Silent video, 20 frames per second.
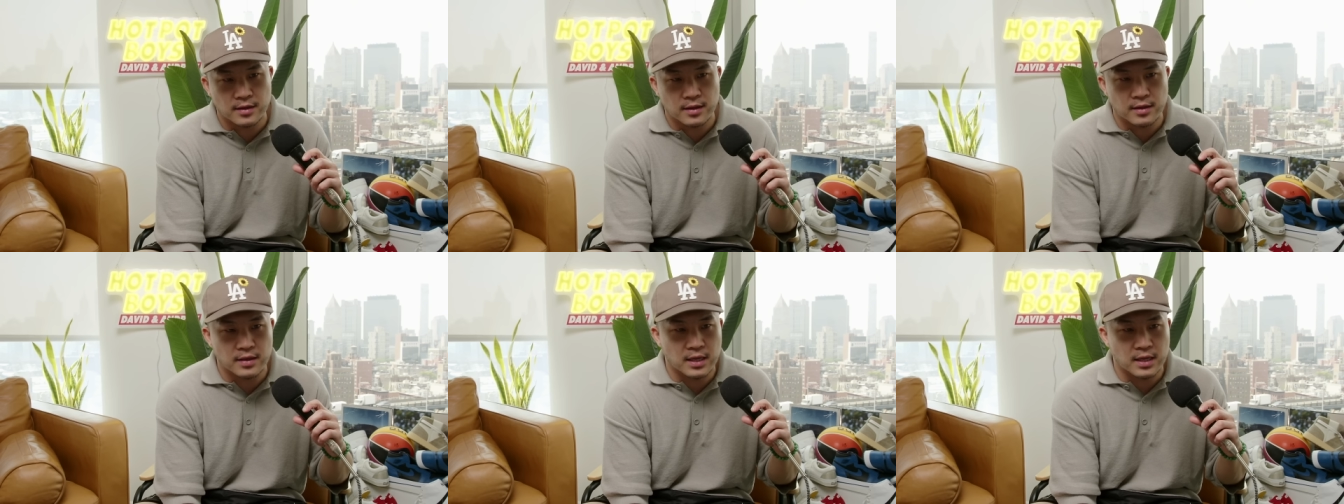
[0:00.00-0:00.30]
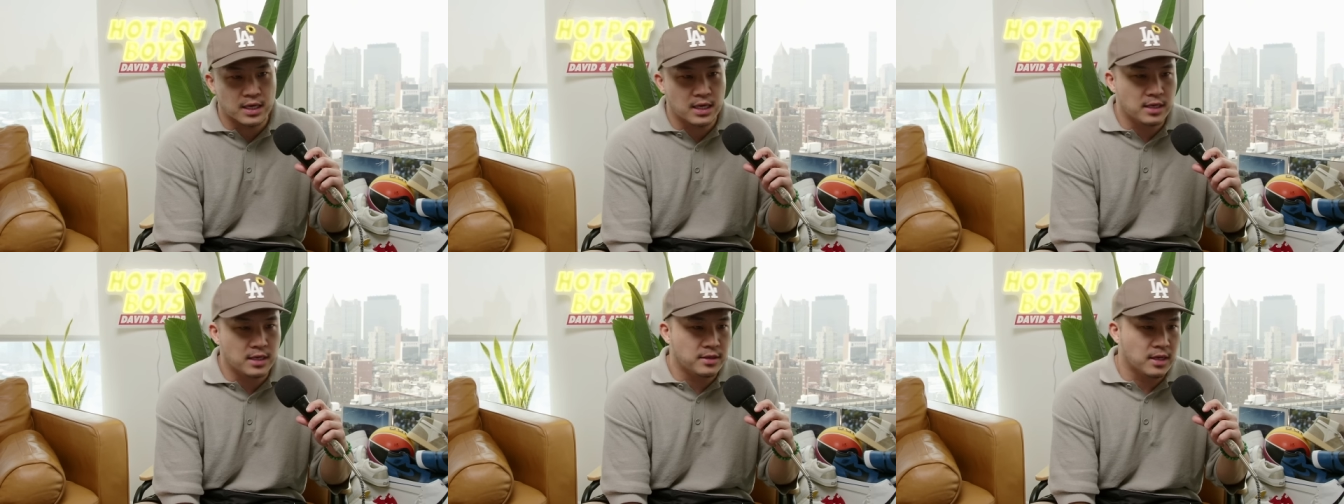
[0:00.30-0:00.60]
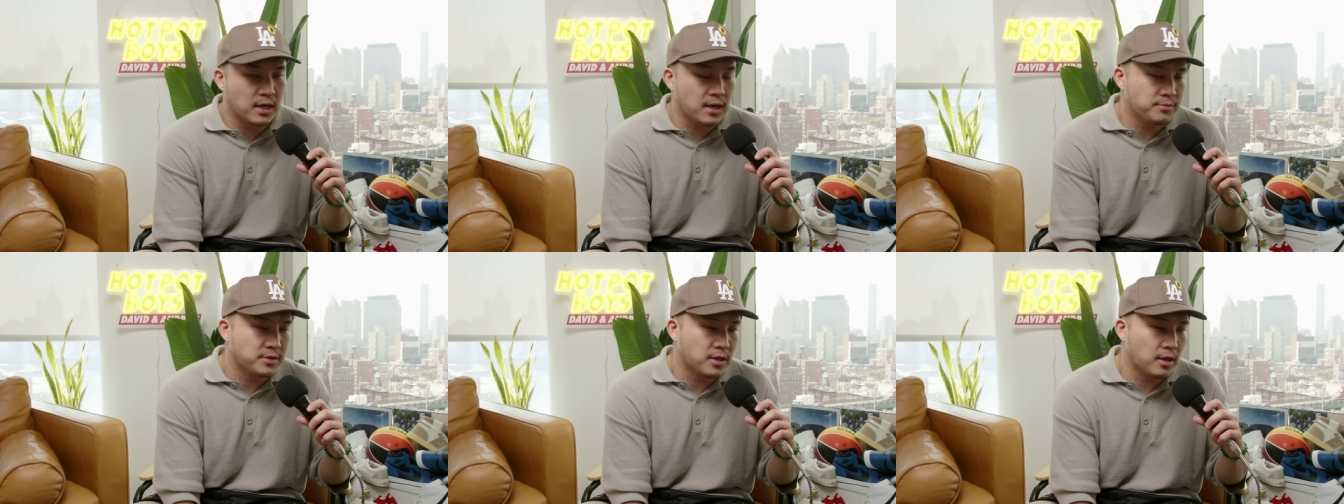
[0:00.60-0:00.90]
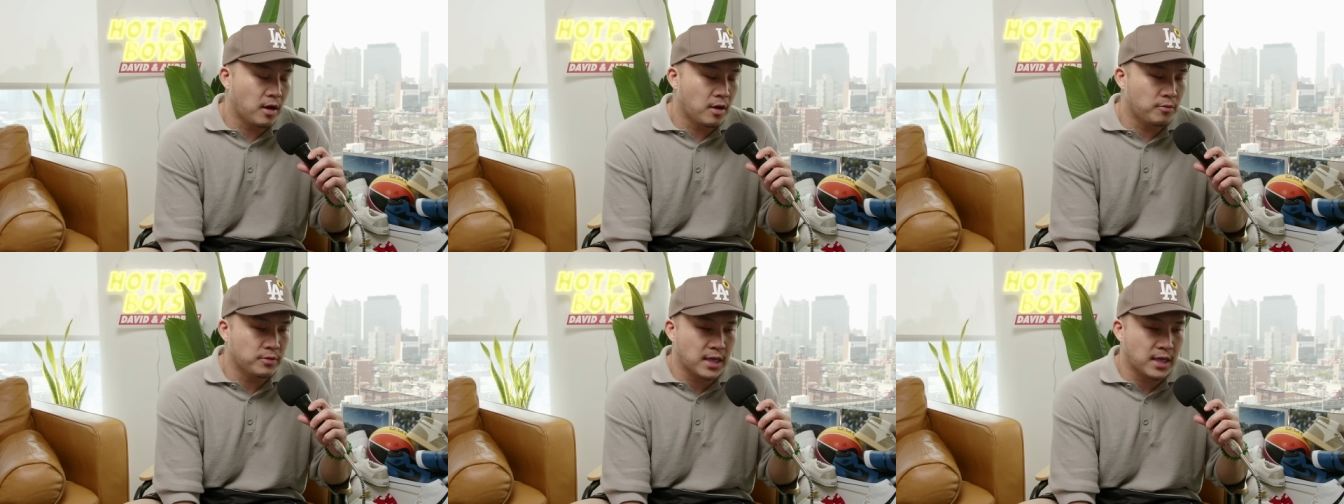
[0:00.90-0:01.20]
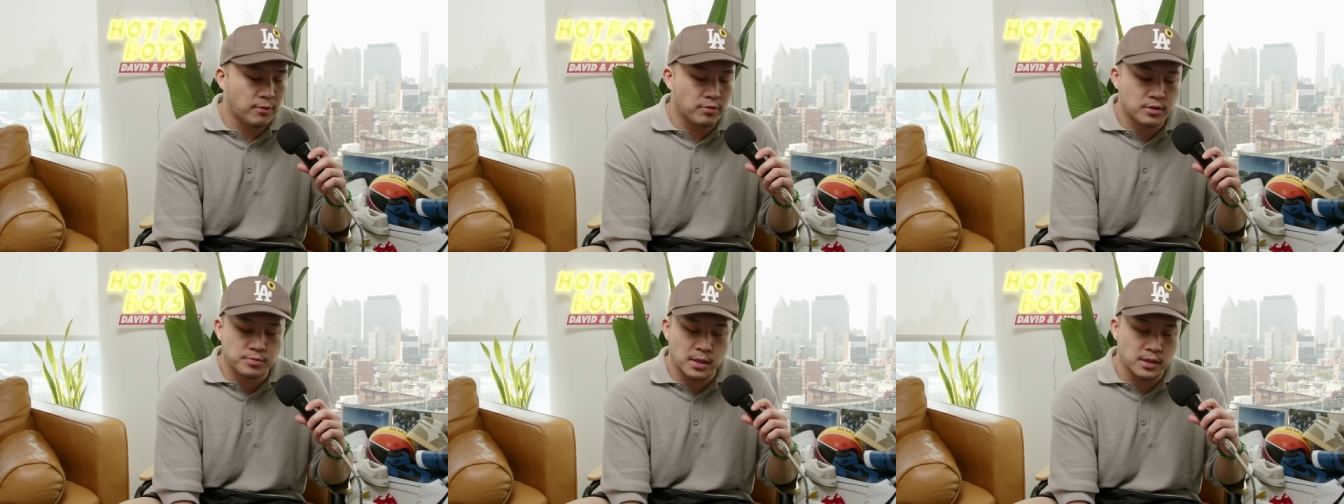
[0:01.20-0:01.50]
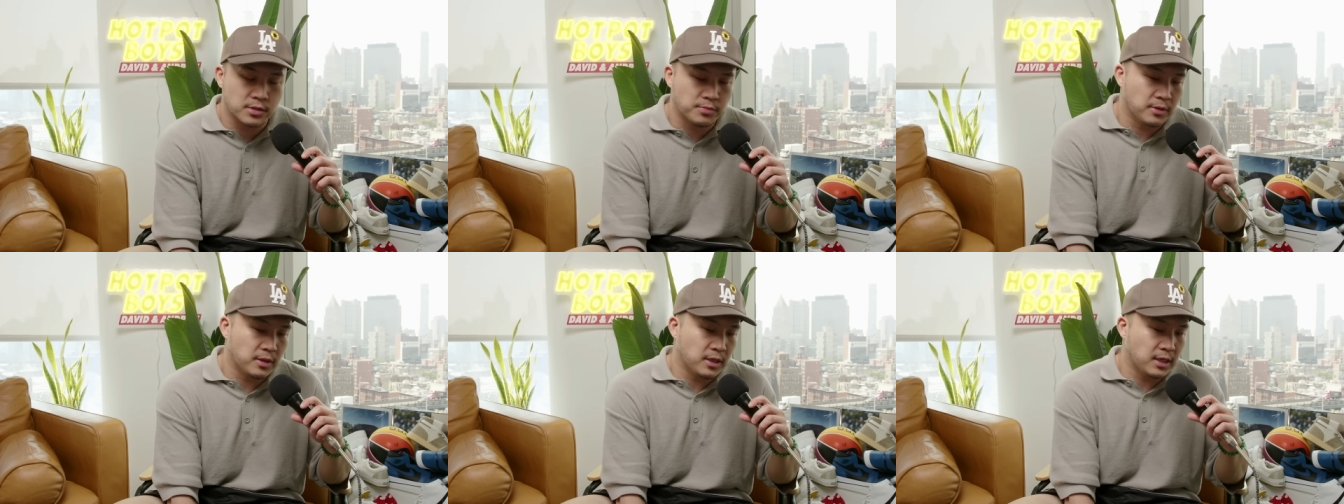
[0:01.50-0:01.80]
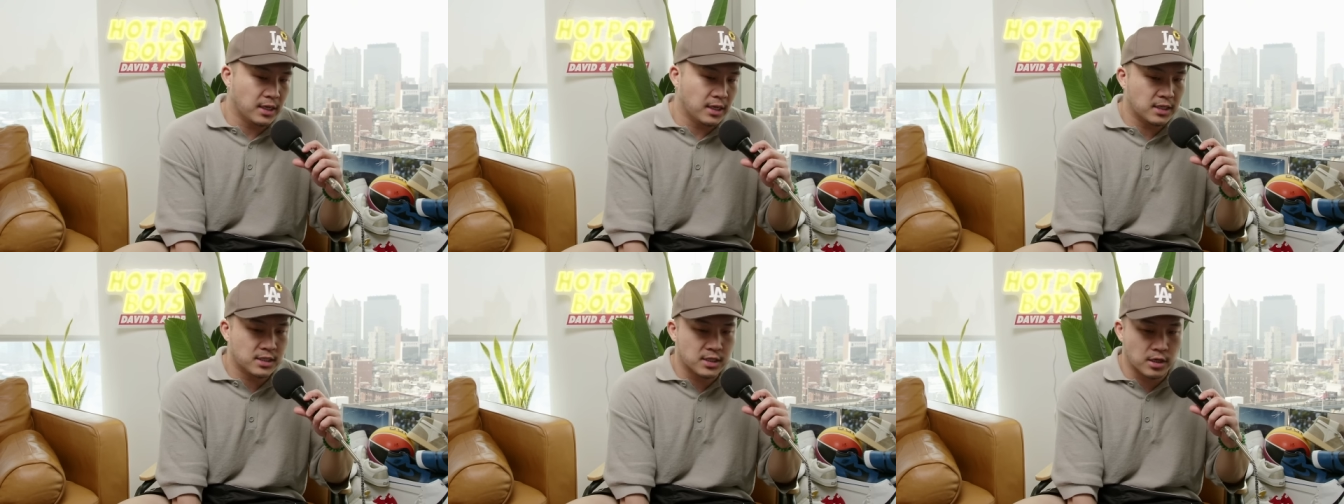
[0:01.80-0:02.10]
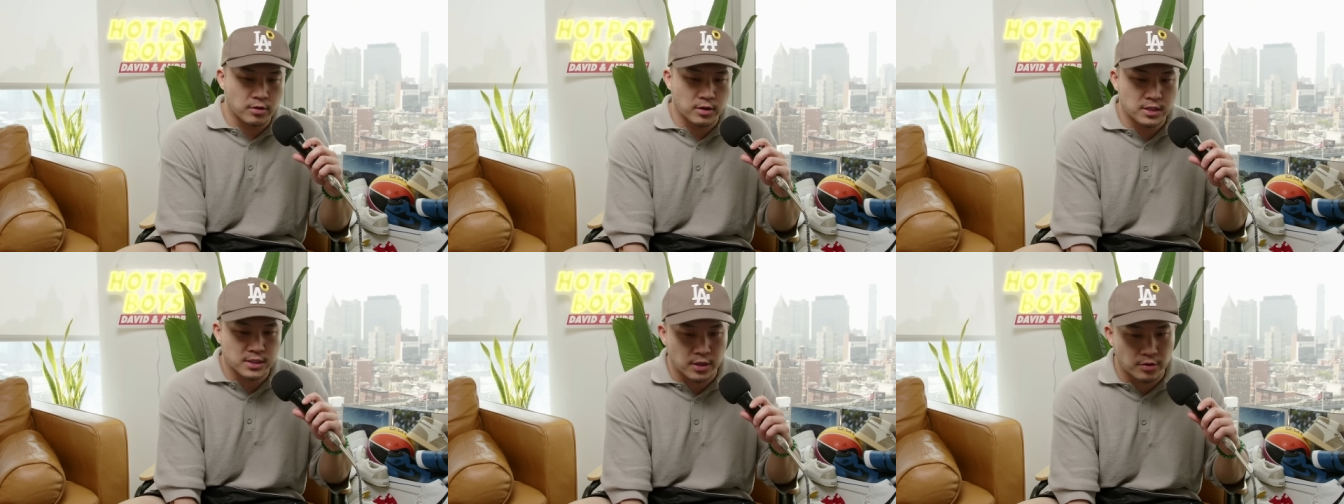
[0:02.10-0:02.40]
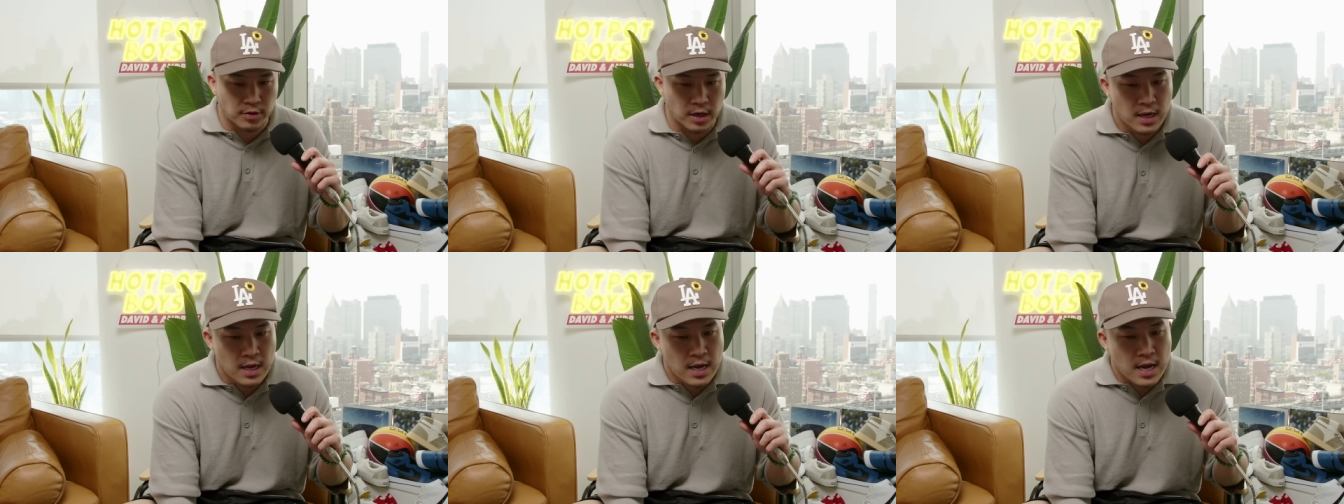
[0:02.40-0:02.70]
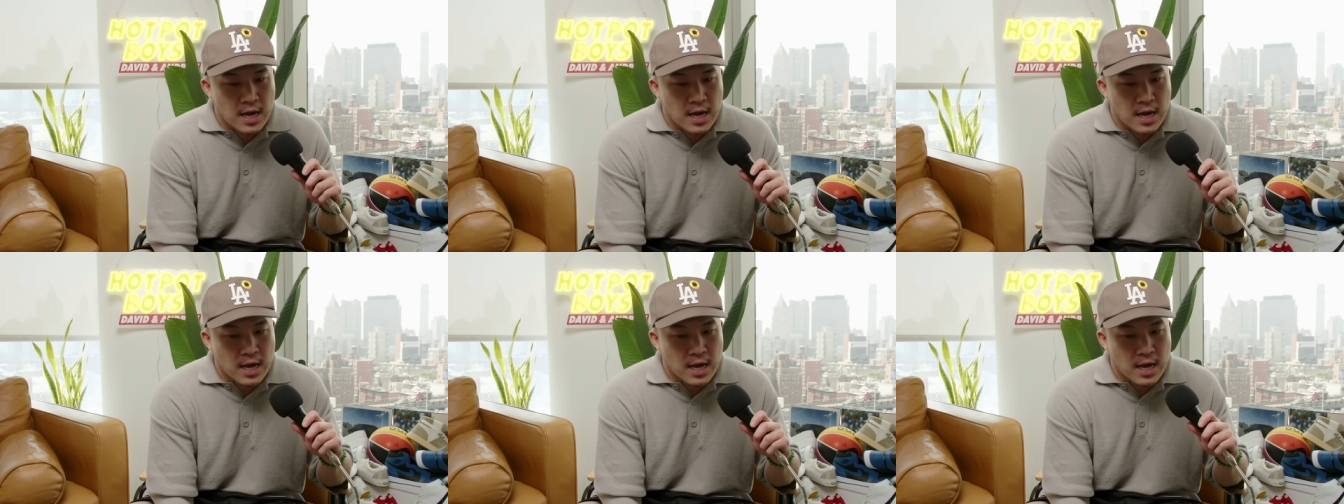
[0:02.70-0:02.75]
and then the heat that comes along with that responsibility, et cetera, et cetera.